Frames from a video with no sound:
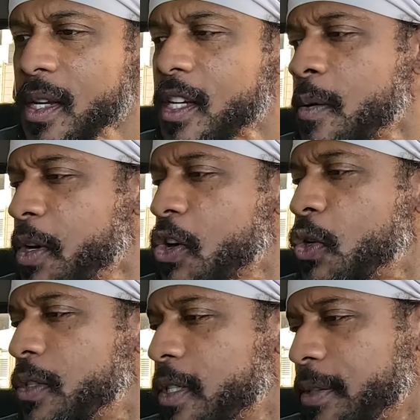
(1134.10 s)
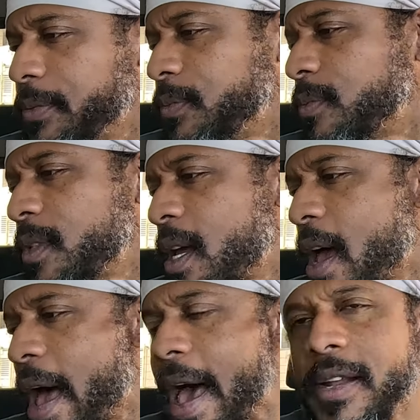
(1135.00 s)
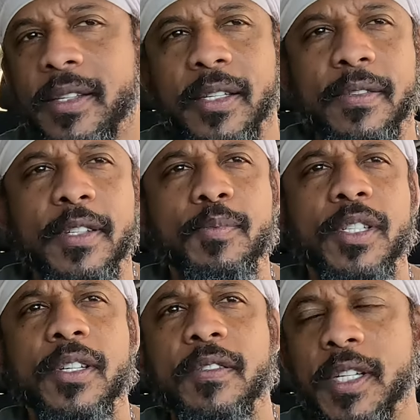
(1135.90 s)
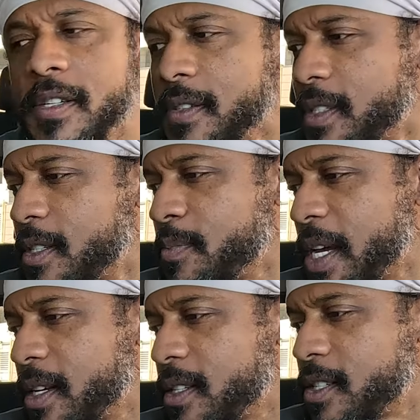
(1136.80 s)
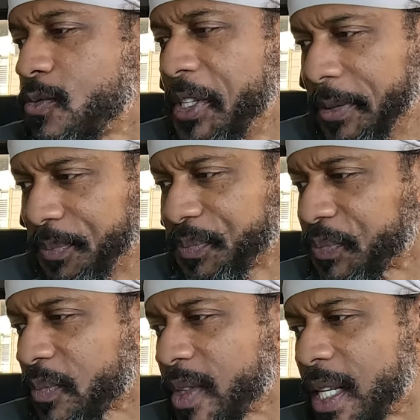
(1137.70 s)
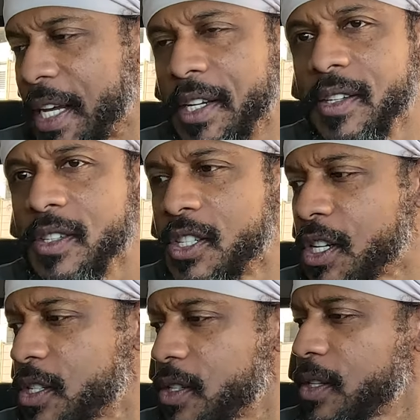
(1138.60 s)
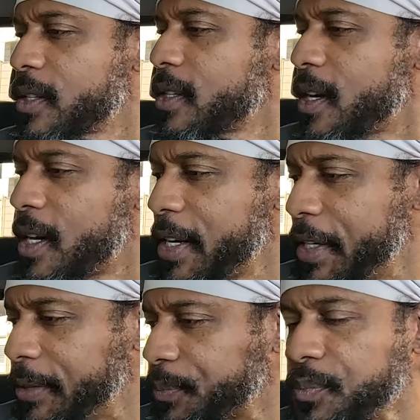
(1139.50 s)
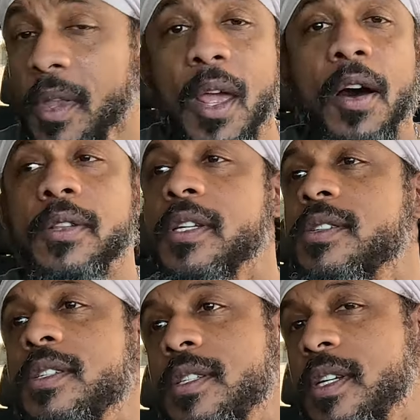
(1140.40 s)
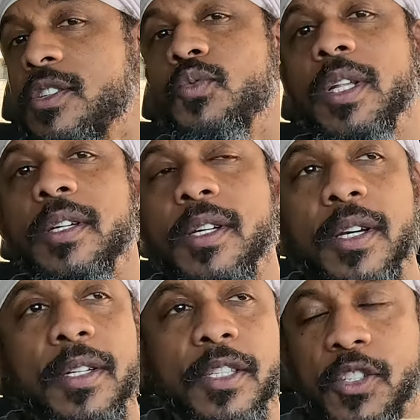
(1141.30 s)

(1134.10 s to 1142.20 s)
chemicals and additives and preservatives to make it sweet? Like just honey mm-hmm. out. This is it's really good. It's